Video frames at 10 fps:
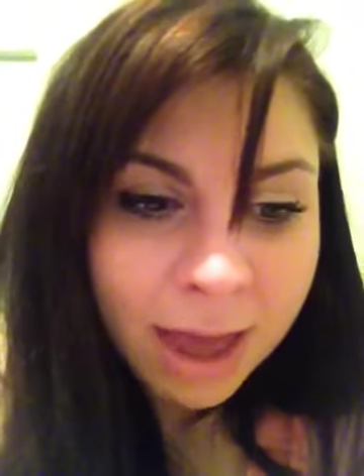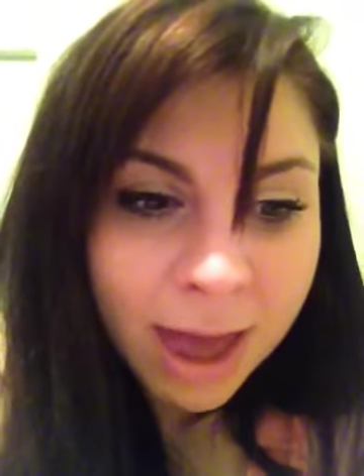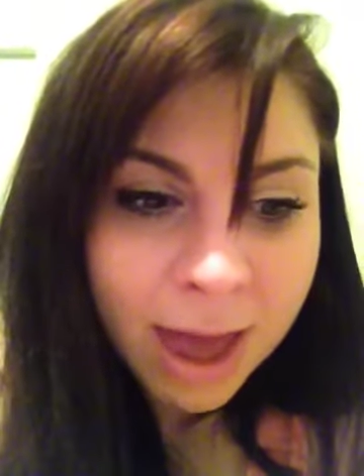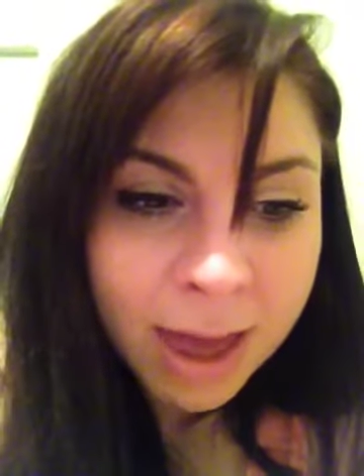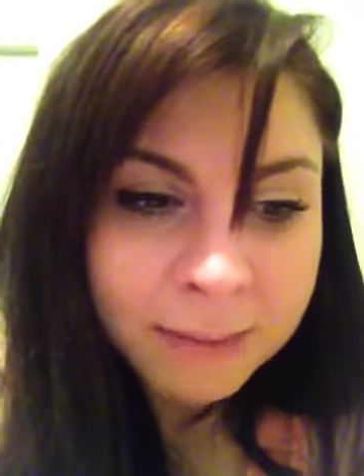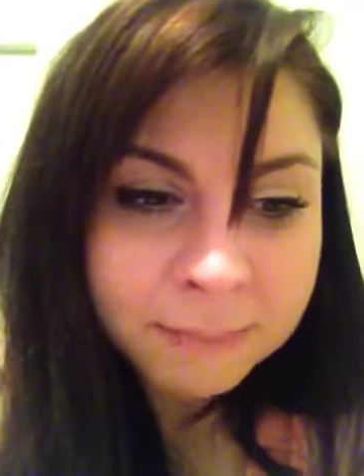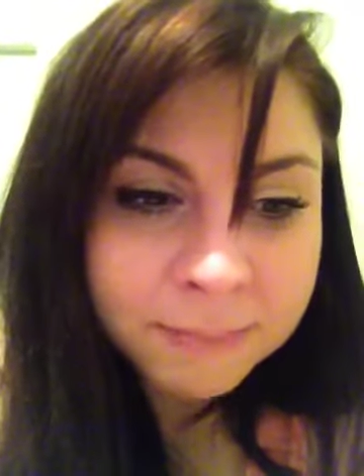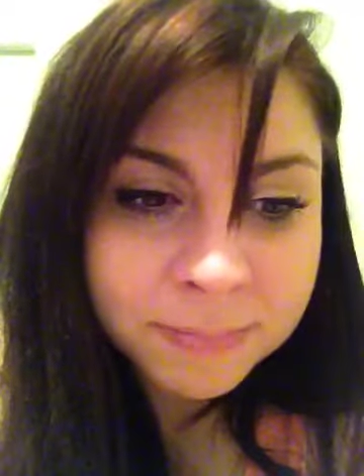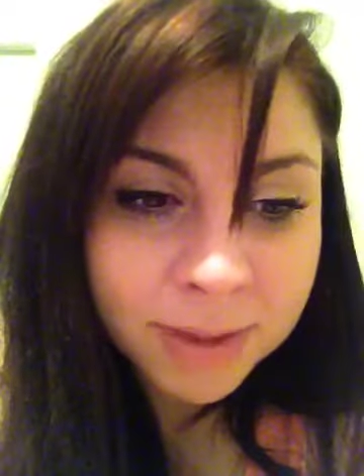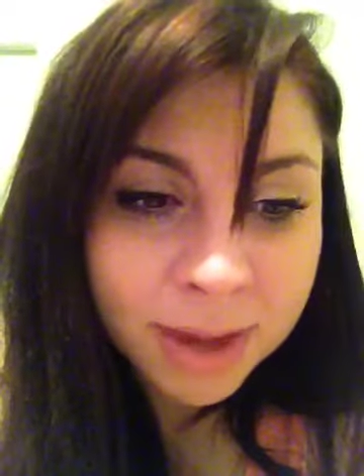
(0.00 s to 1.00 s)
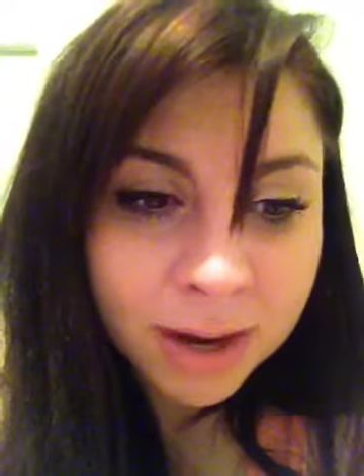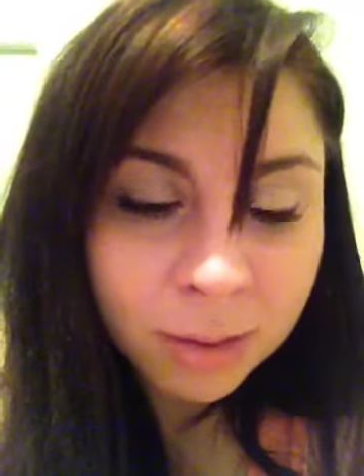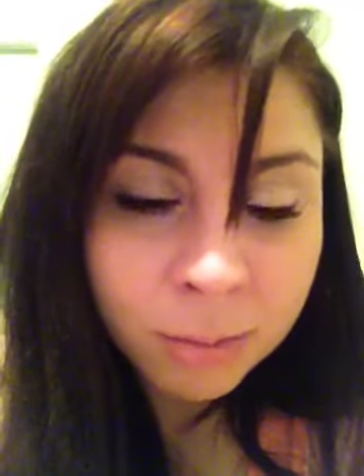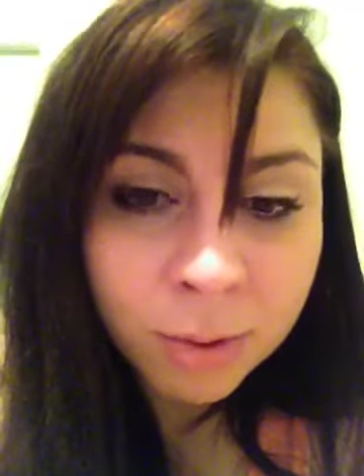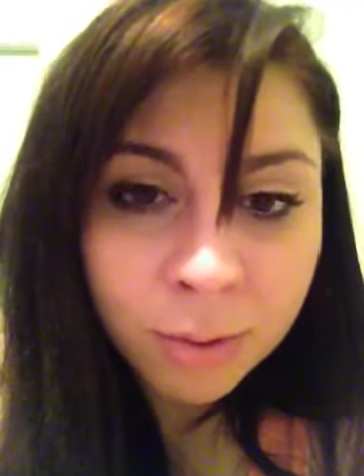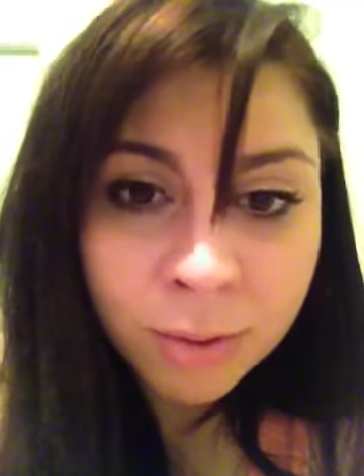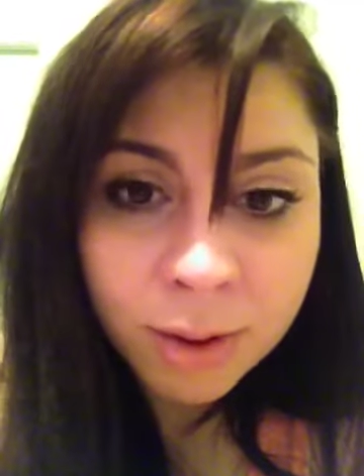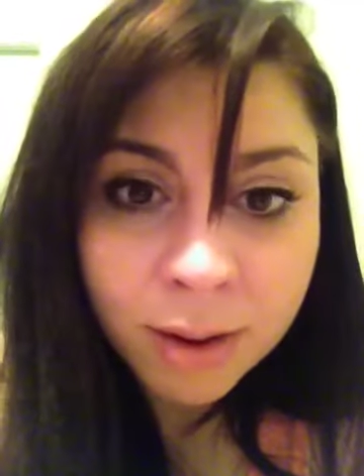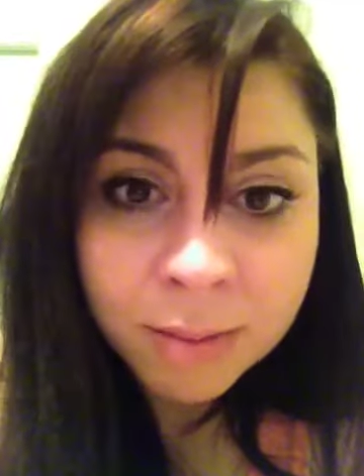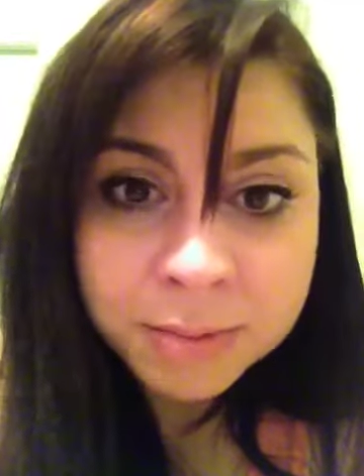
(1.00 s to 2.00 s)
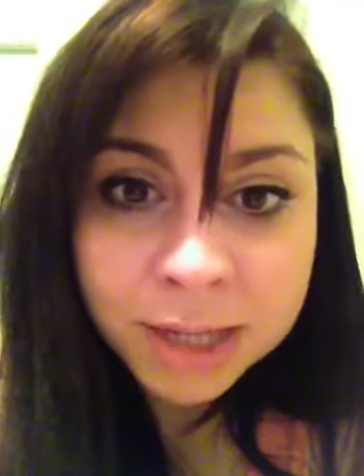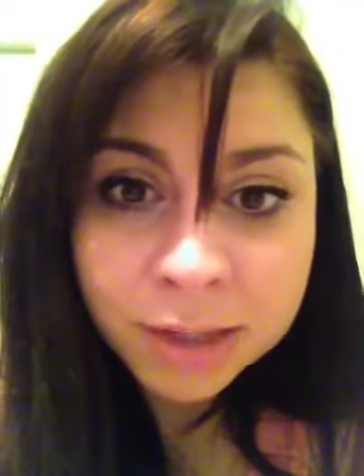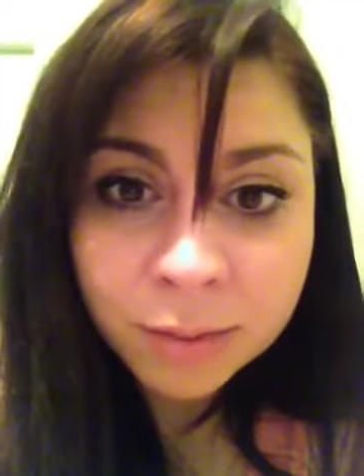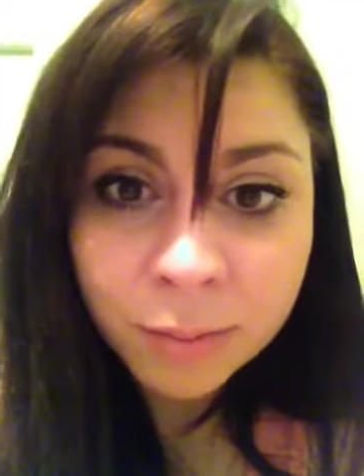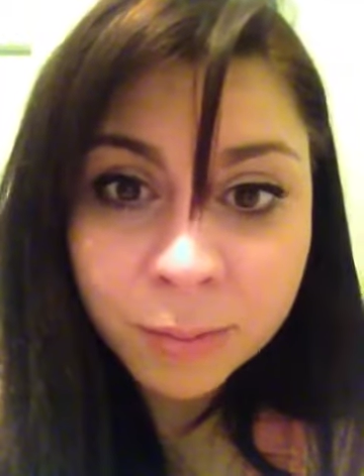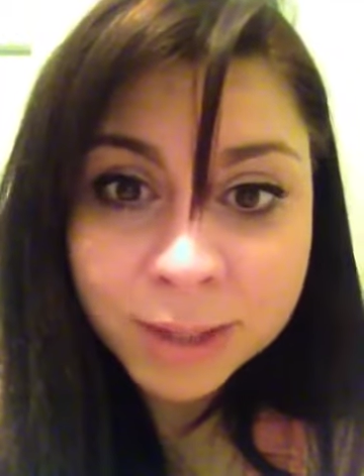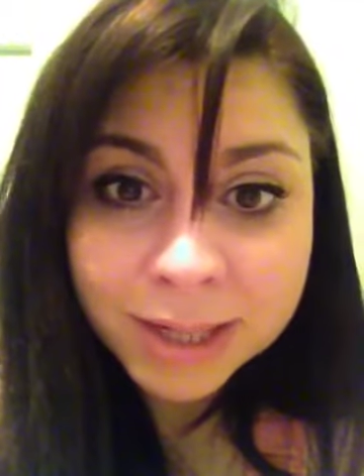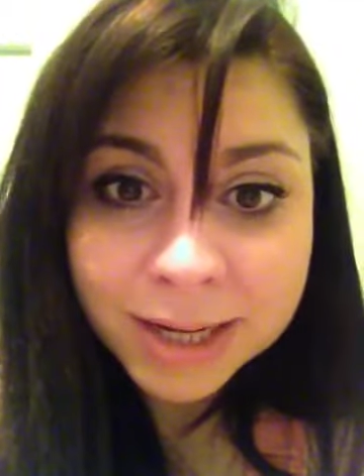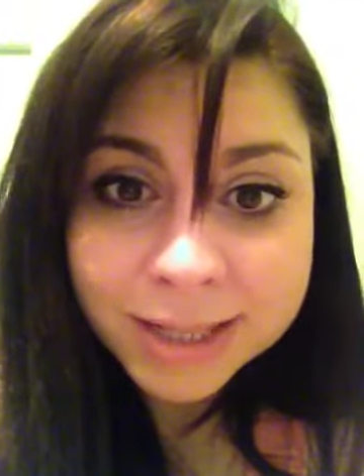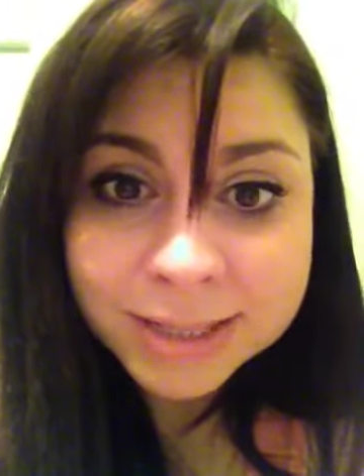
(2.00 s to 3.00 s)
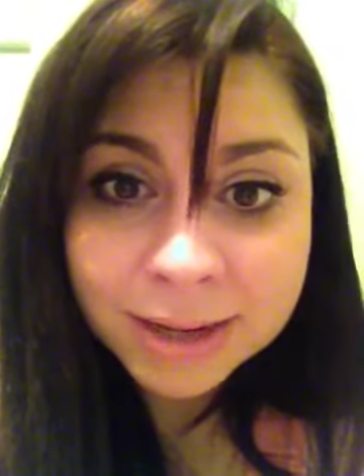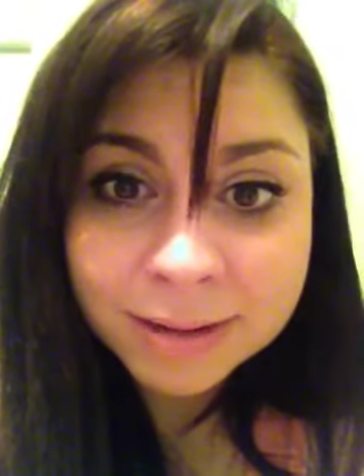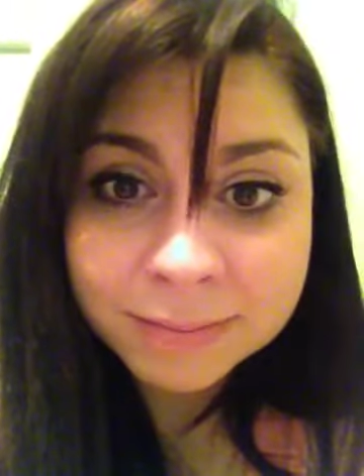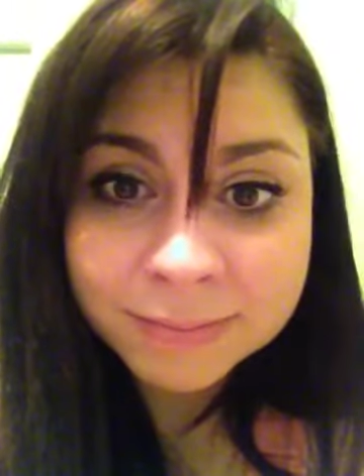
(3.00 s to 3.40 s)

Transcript: And I will update you properly later.